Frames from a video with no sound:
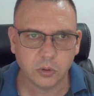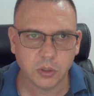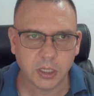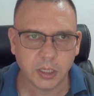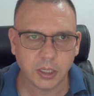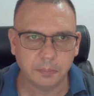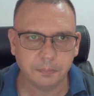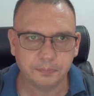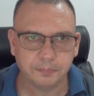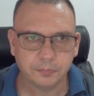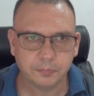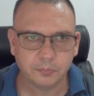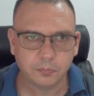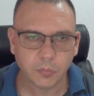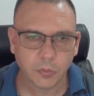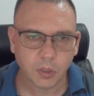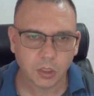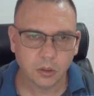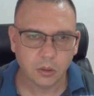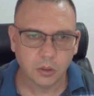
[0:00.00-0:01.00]
up.
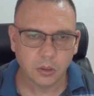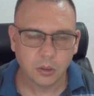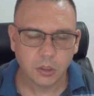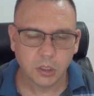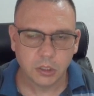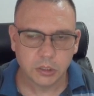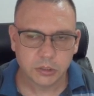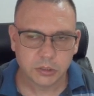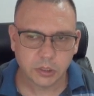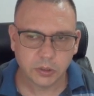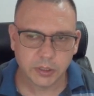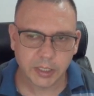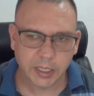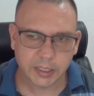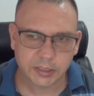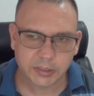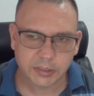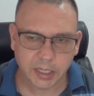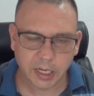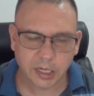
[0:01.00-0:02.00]
So
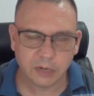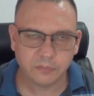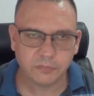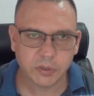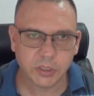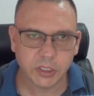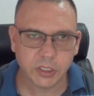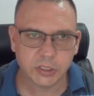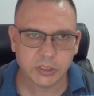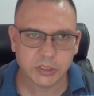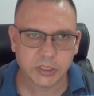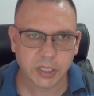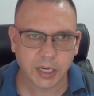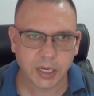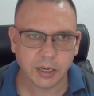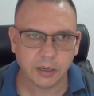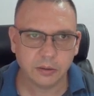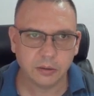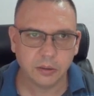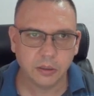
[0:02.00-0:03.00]
that's kind of a good
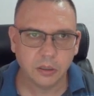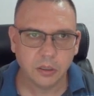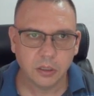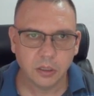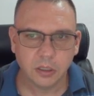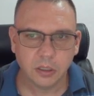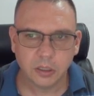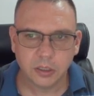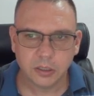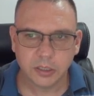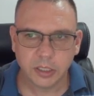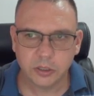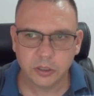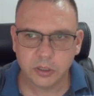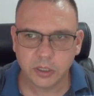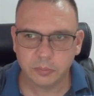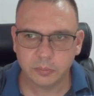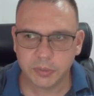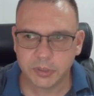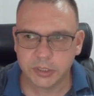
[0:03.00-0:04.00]
sign that you
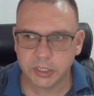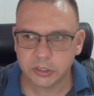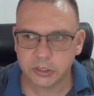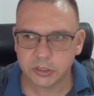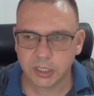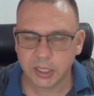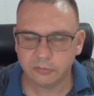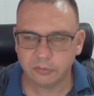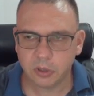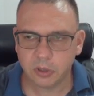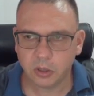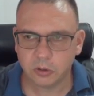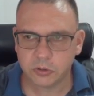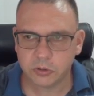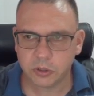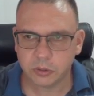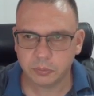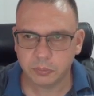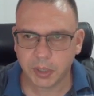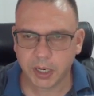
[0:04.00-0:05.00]
could potentially have a
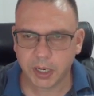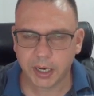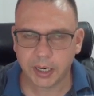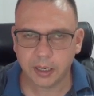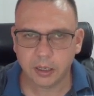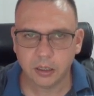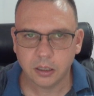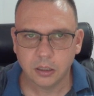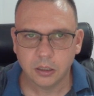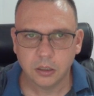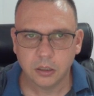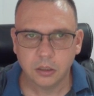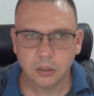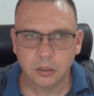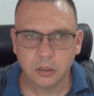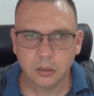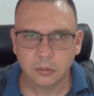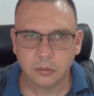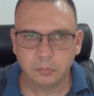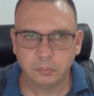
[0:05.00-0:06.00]
long-term buy.
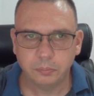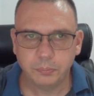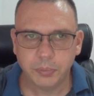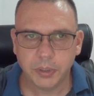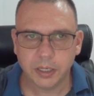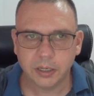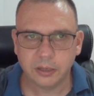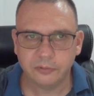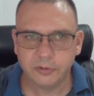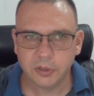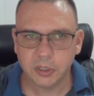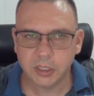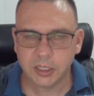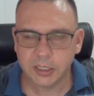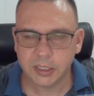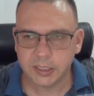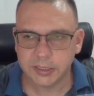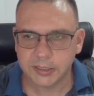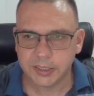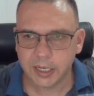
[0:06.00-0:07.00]
But if you look
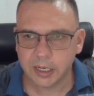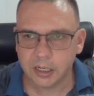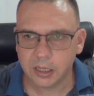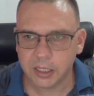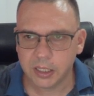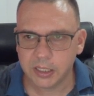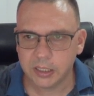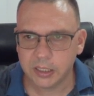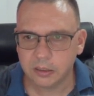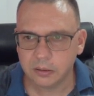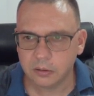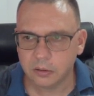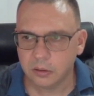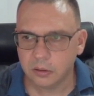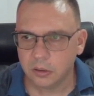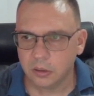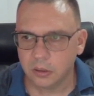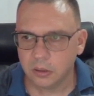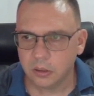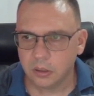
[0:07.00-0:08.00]
at the daily,
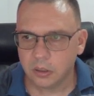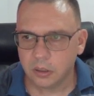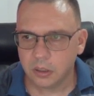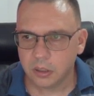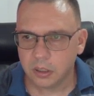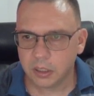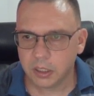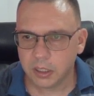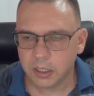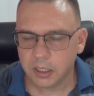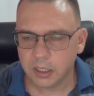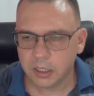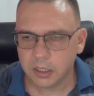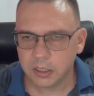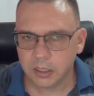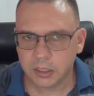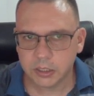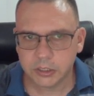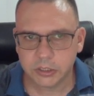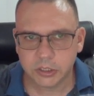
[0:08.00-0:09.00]

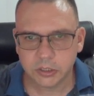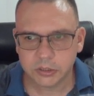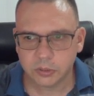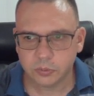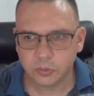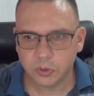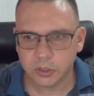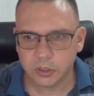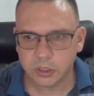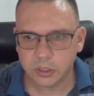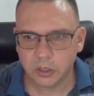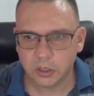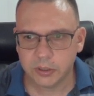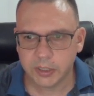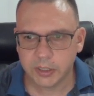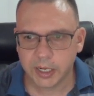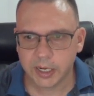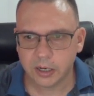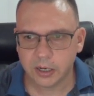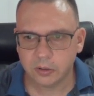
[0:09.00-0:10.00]
it shows the one to go
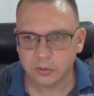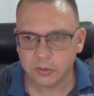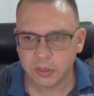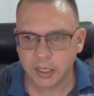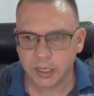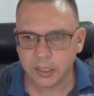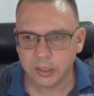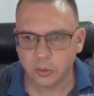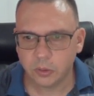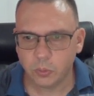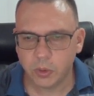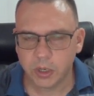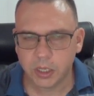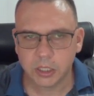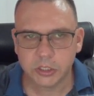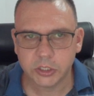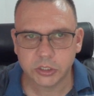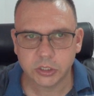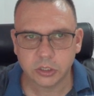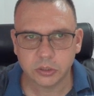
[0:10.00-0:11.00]
down, and the
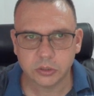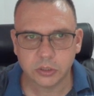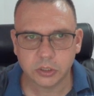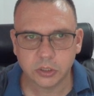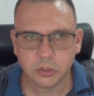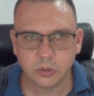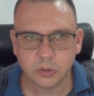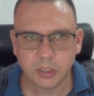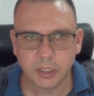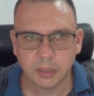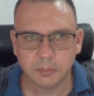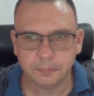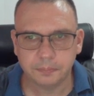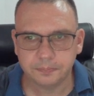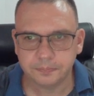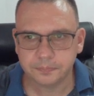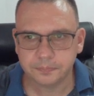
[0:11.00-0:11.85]
weekly shows to go up,